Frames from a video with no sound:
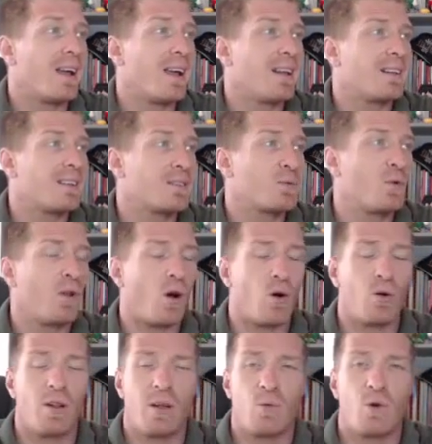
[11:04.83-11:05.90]
Again, this will
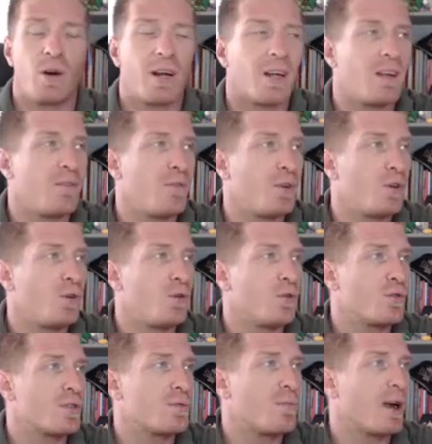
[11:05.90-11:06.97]
only work if you
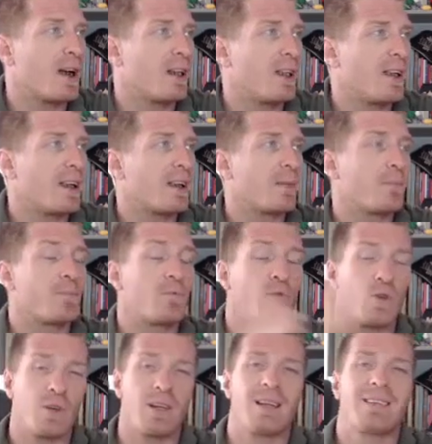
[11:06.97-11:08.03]
used my link.
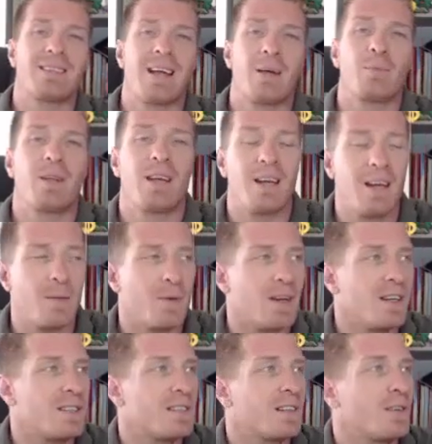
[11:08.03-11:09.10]
For the last time, 10 AM
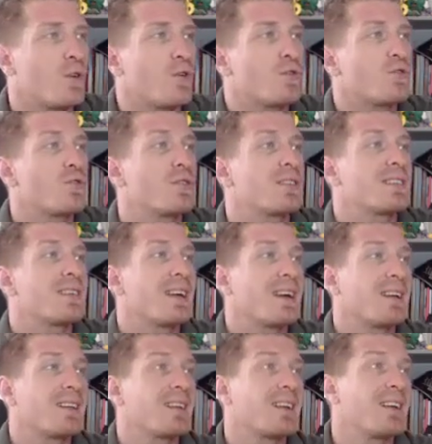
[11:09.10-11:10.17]
Eastern on June the
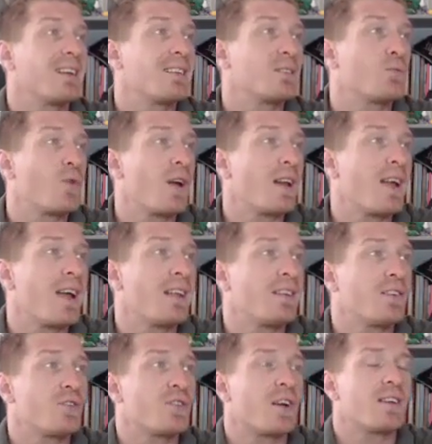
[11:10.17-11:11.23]
2nd is when
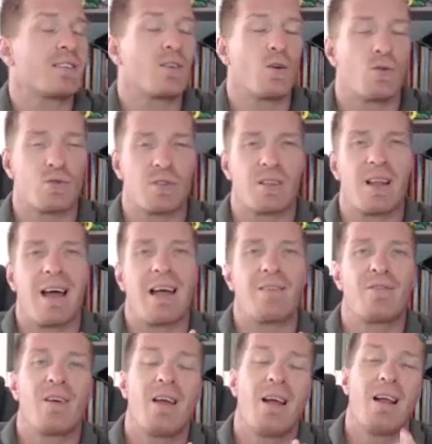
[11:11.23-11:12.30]
Energize goes
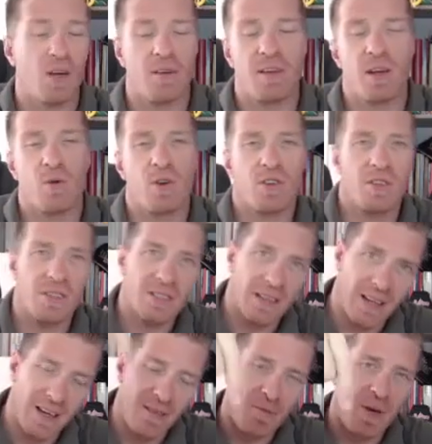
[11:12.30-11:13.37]
live. If you have any questions,
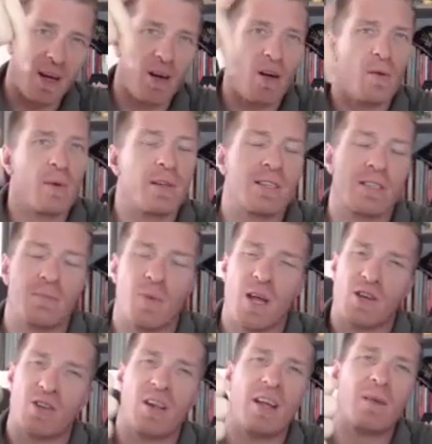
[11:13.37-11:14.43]
leave me a comment,
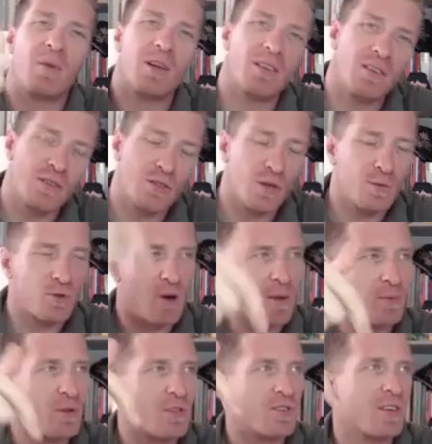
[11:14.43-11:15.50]
smash the like button,
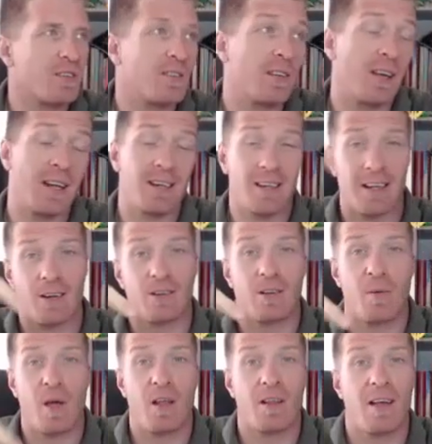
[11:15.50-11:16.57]
subscribe to the channel, and click on
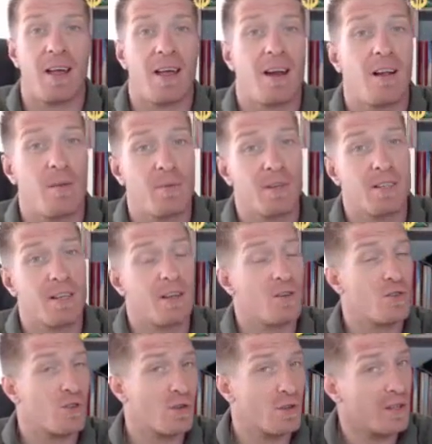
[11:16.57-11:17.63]
the bell, and I'll be seeing
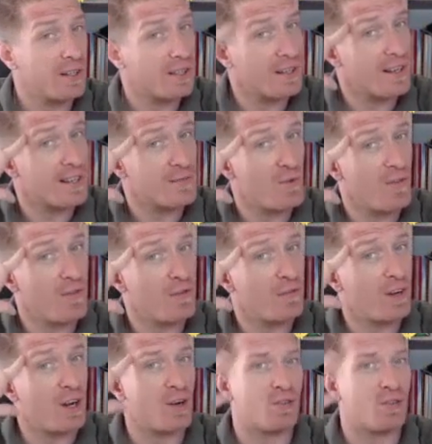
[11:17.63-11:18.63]
you shortly in the next review